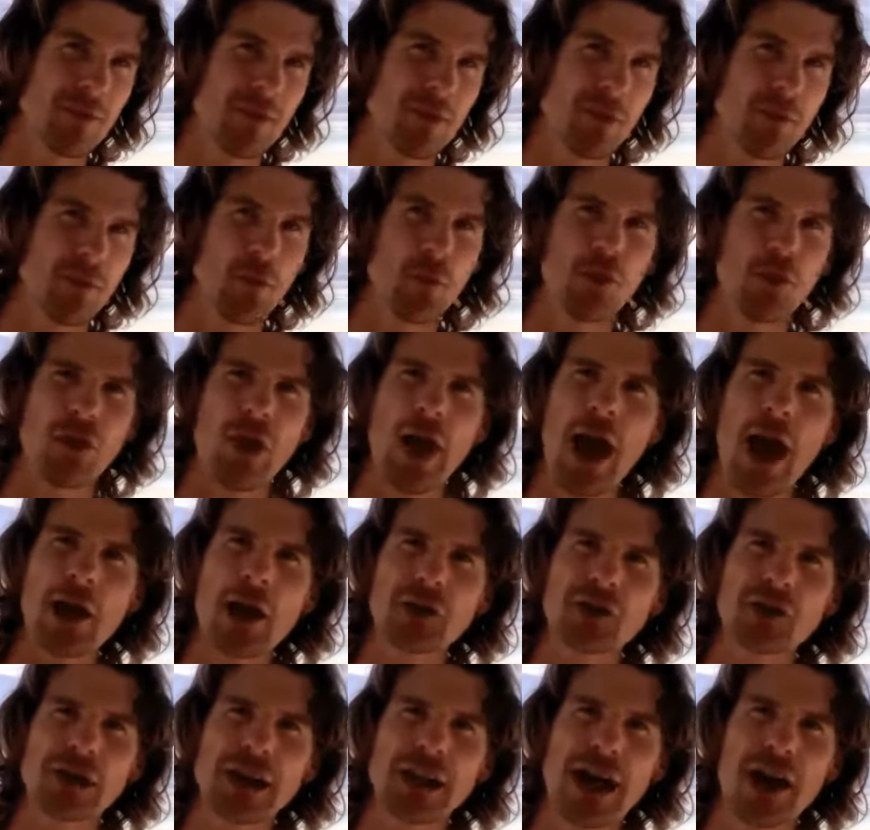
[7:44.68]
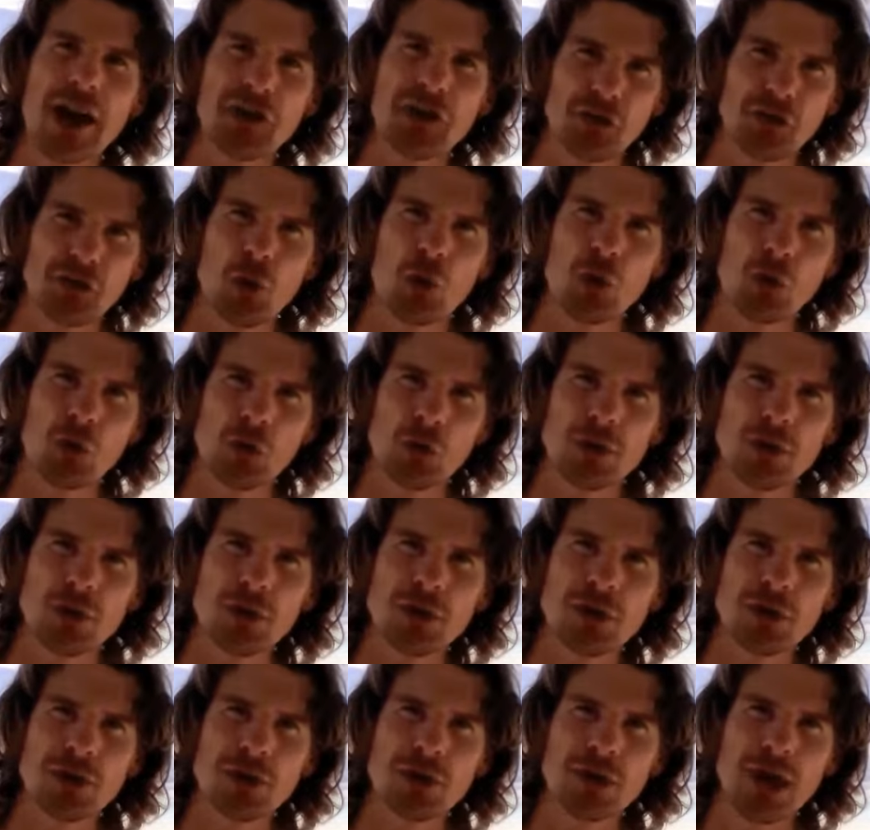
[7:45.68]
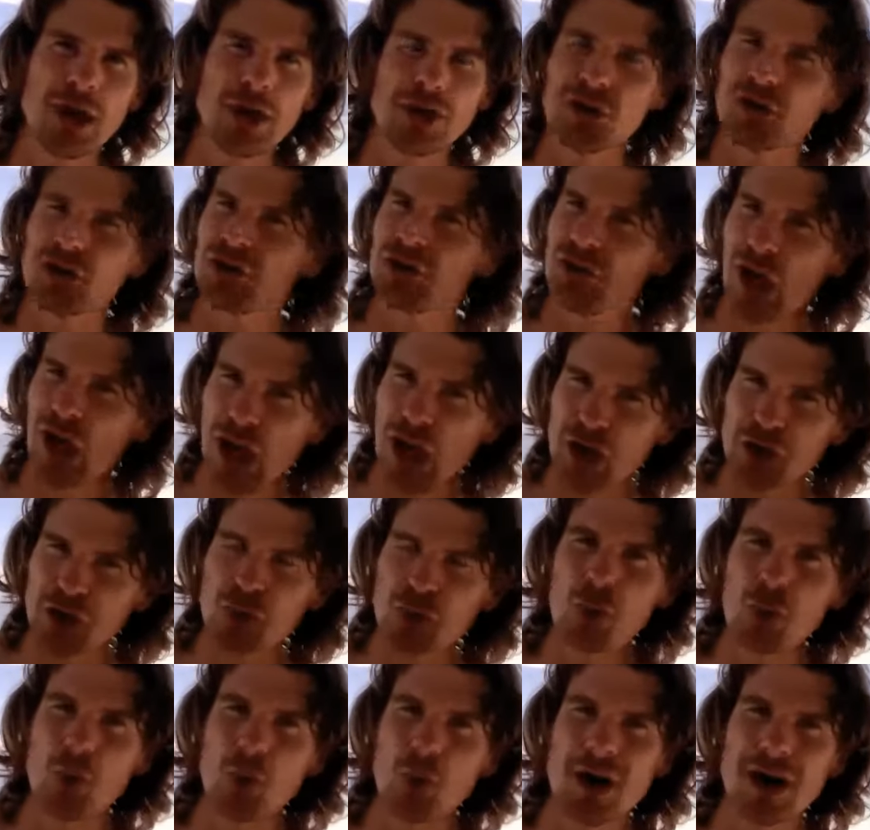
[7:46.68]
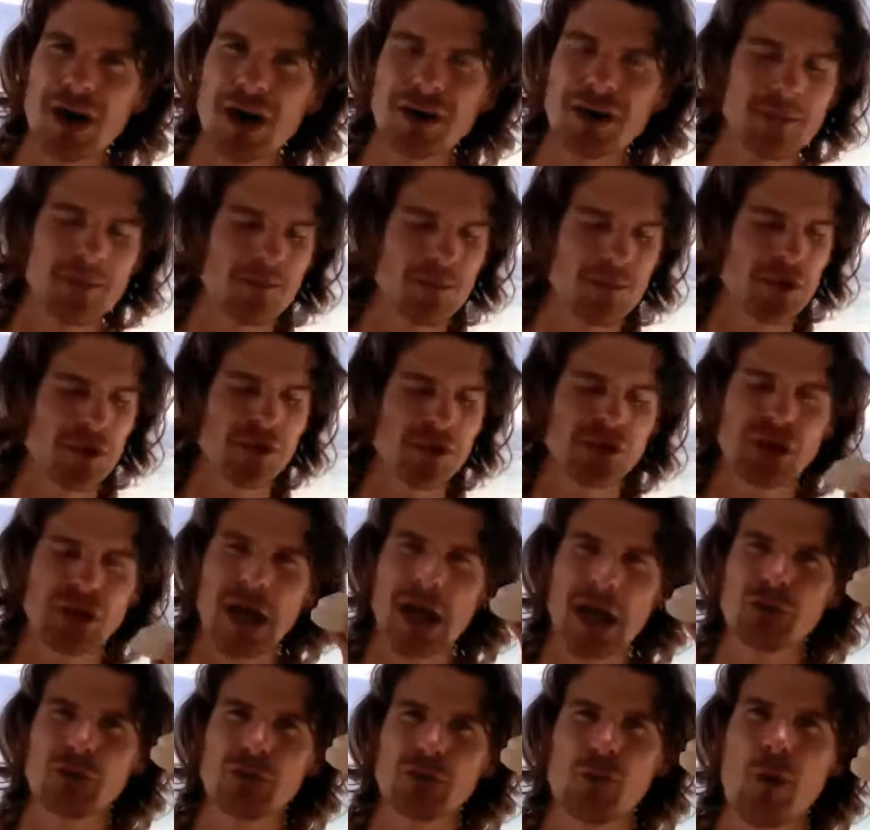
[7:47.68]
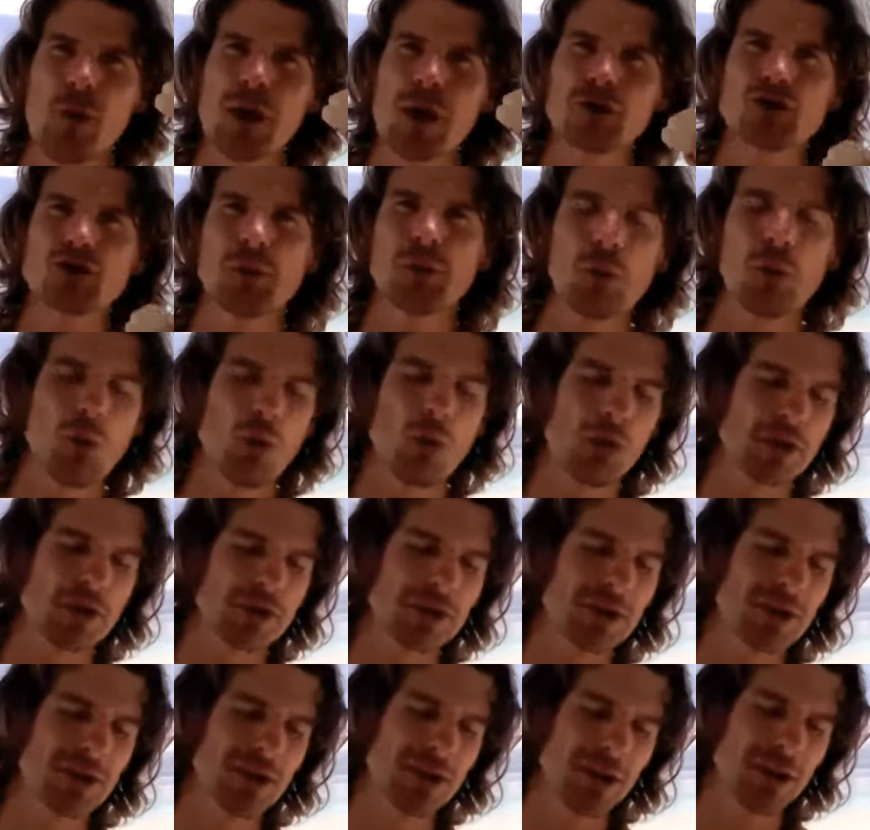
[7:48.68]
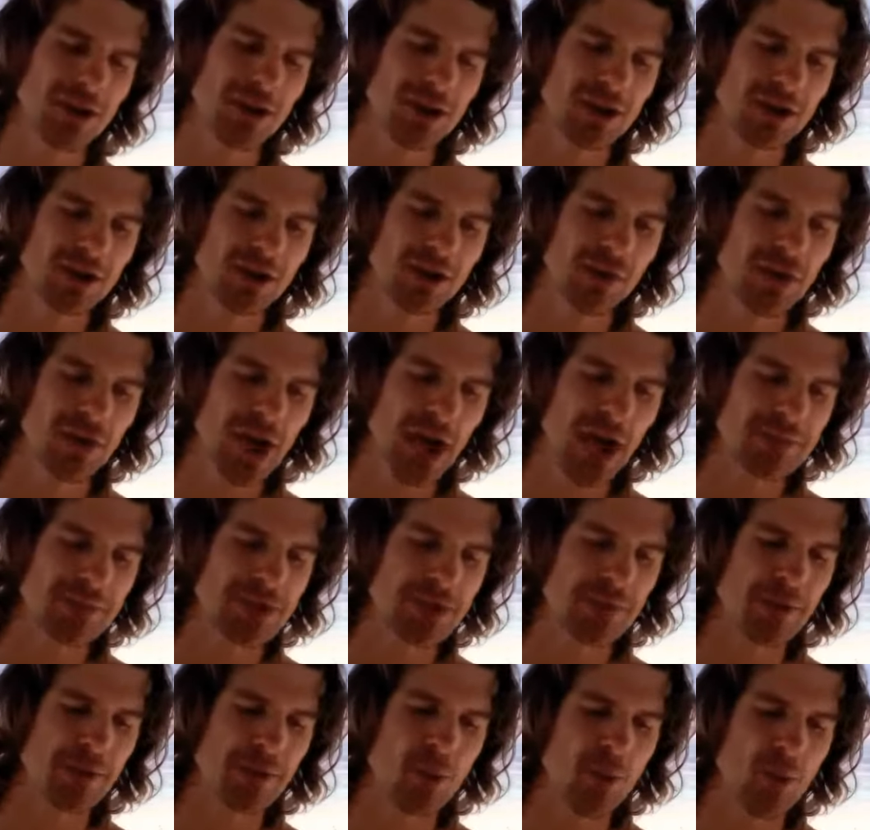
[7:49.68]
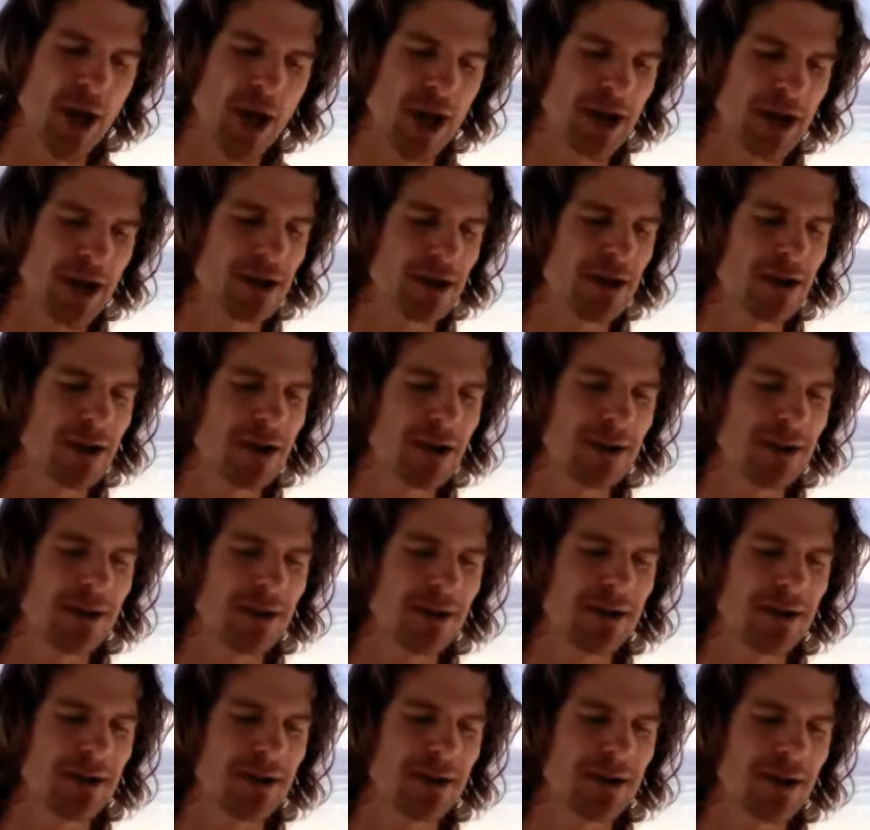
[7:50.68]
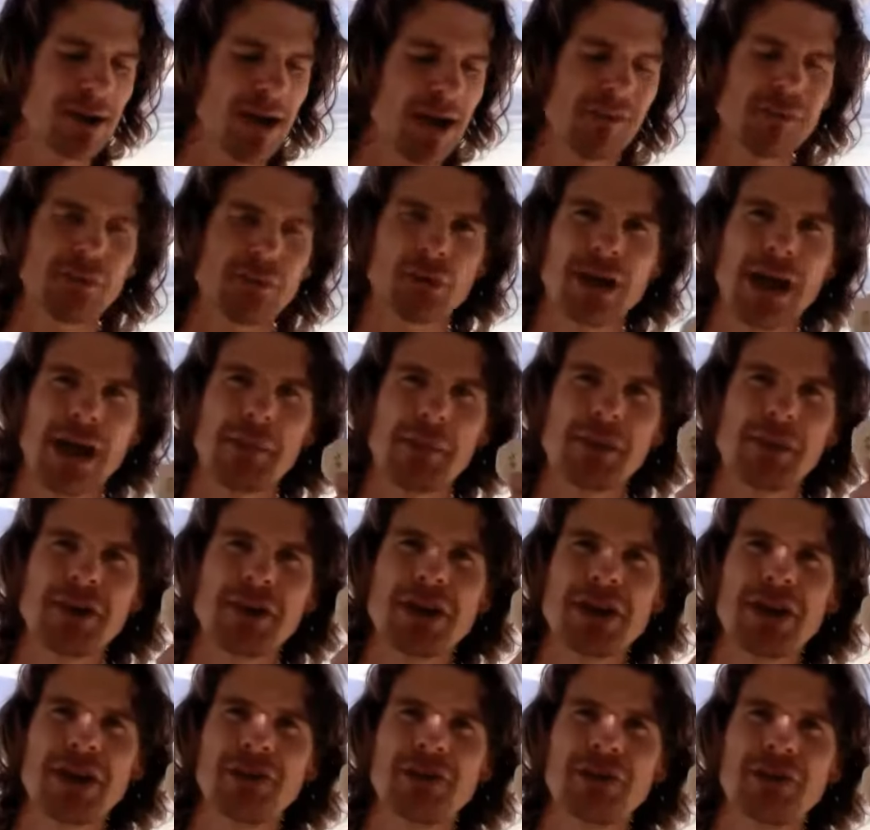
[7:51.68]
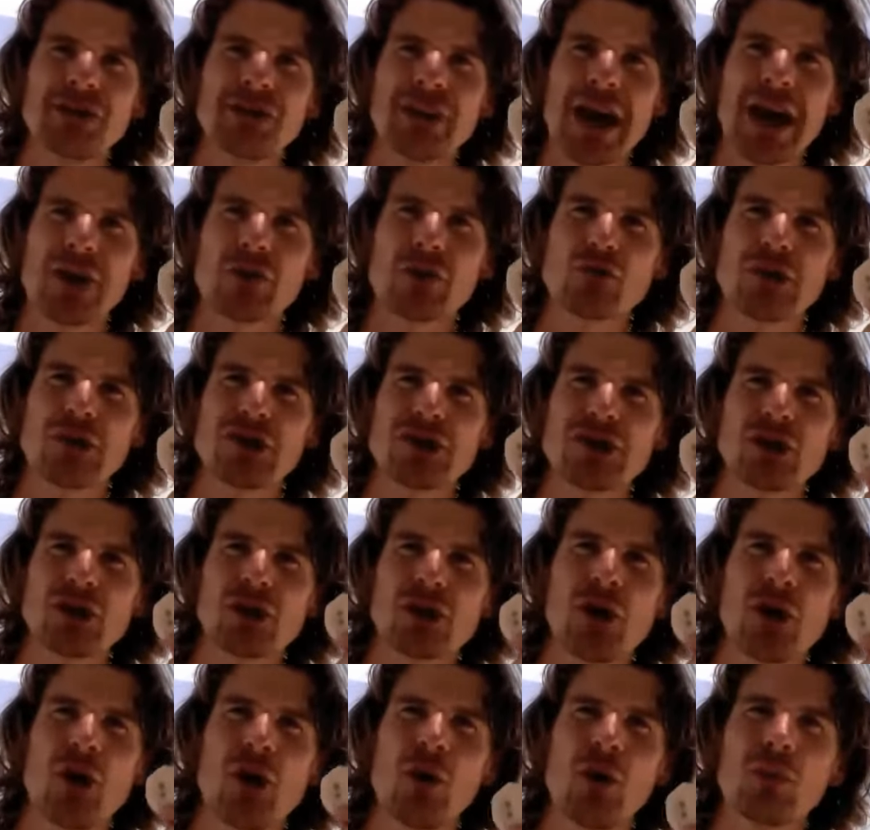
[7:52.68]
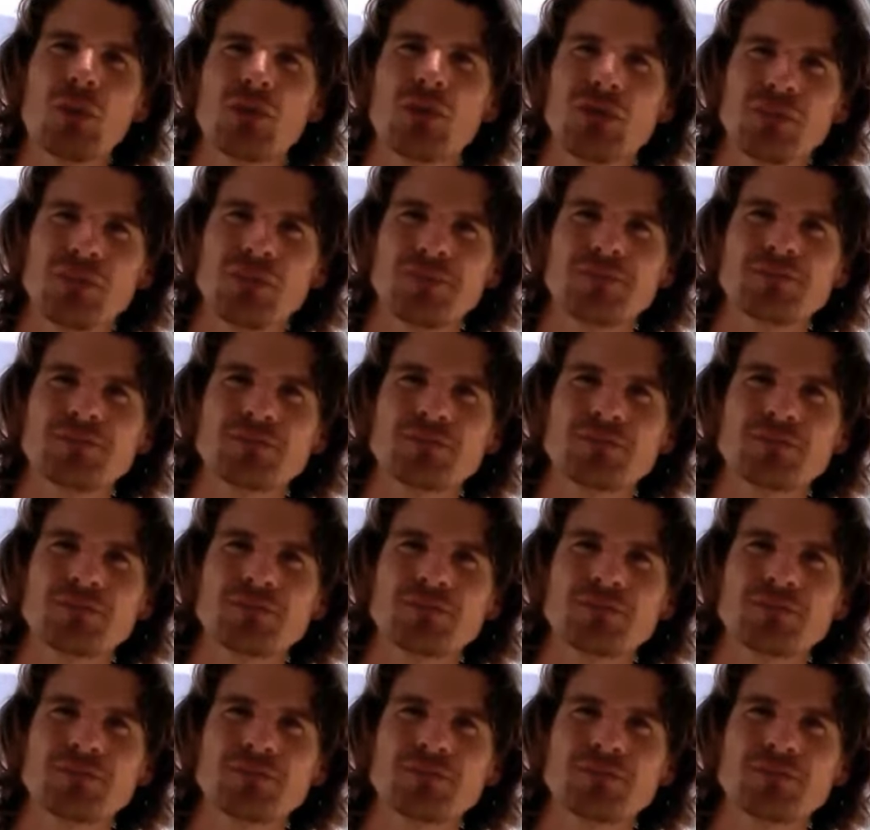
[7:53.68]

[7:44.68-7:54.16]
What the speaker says: A few thousand glasses of water will. And it just starts with one. It just starts with one drop of water. So if you keep chipping away, after a couple of years, you start to reach your goals.